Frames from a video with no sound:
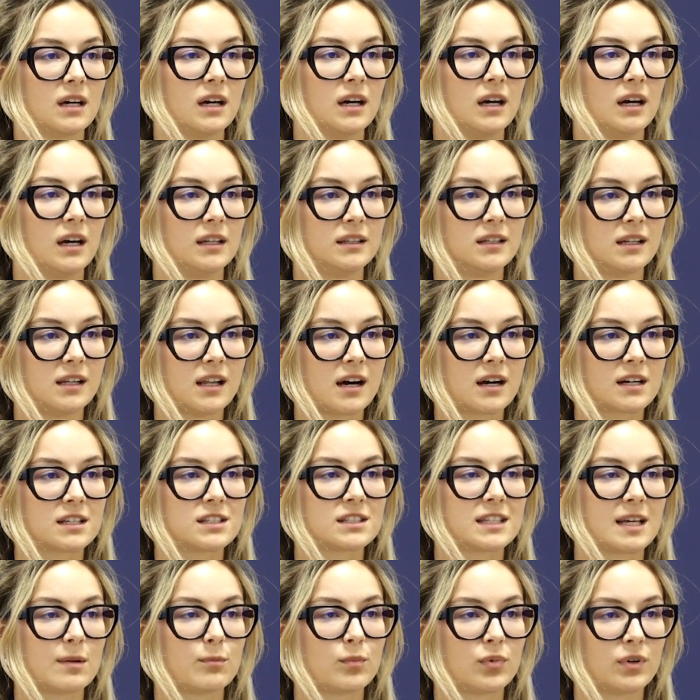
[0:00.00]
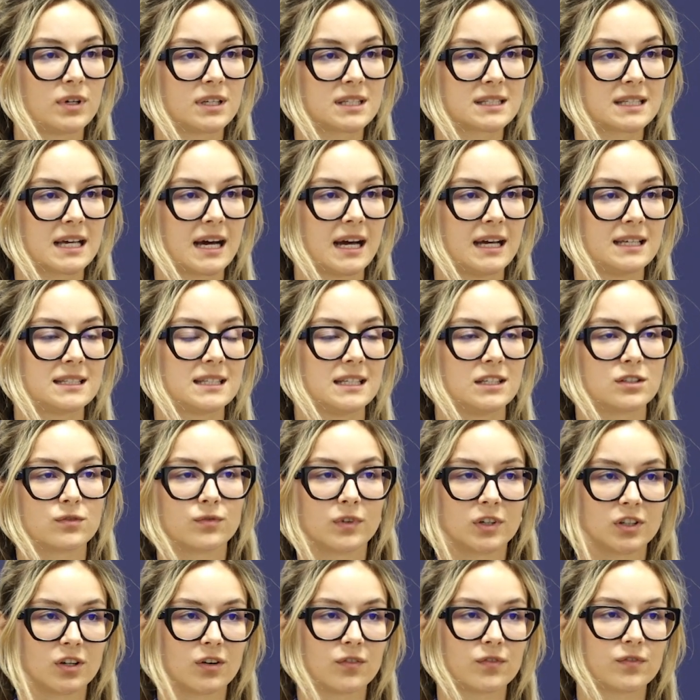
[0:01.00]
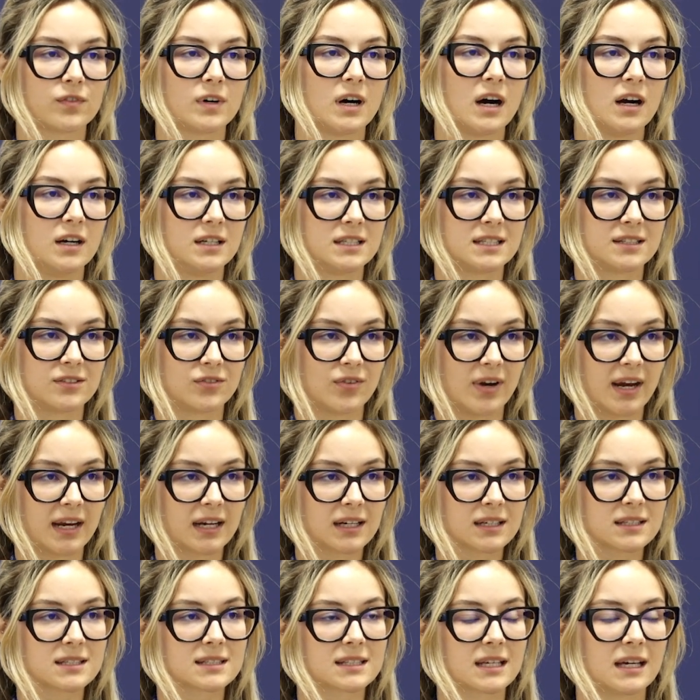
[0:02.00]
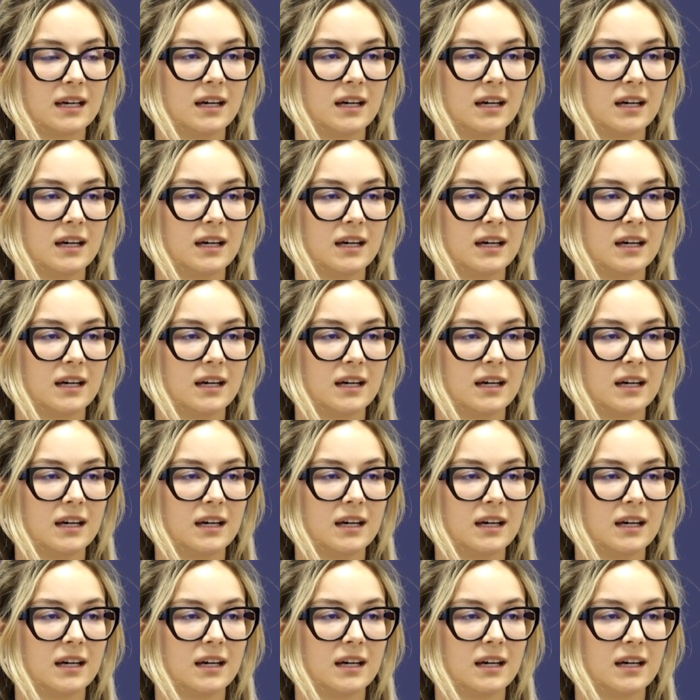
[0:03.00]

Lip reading: The large sample size is one of our strengths,